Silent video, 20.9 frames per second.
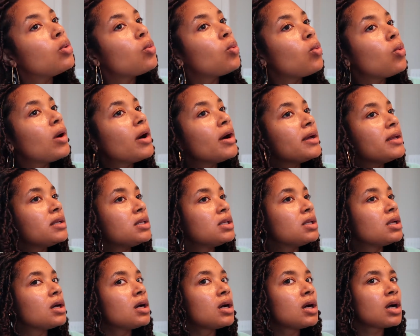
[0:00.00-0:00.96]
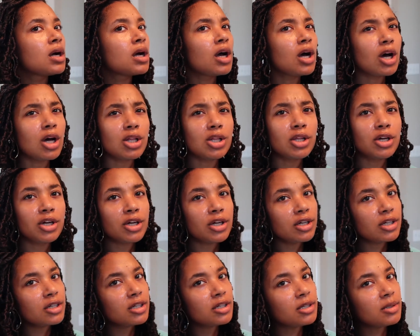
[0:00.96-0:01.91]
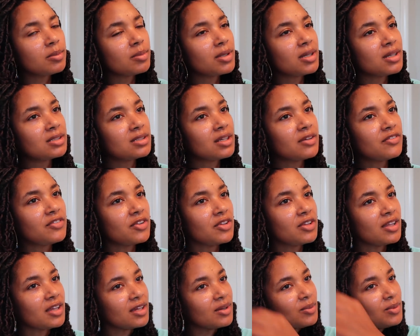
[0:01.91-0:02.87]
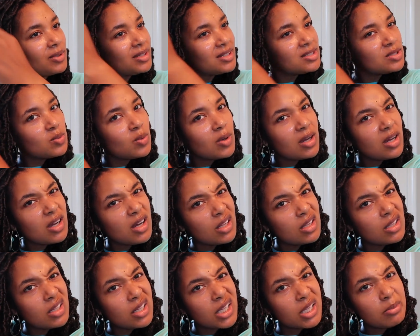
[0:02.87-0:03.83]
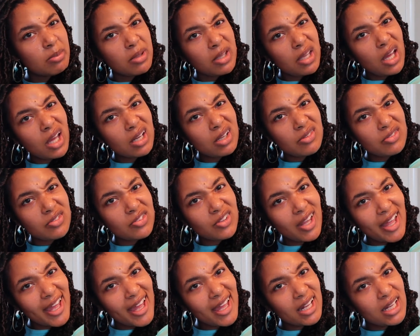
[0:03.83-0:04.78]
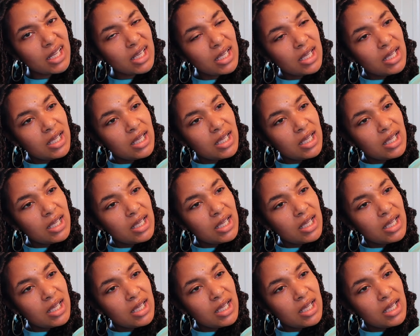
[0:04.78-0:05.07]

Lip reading: one color, because I feel like when it's one color it can be kind of flat.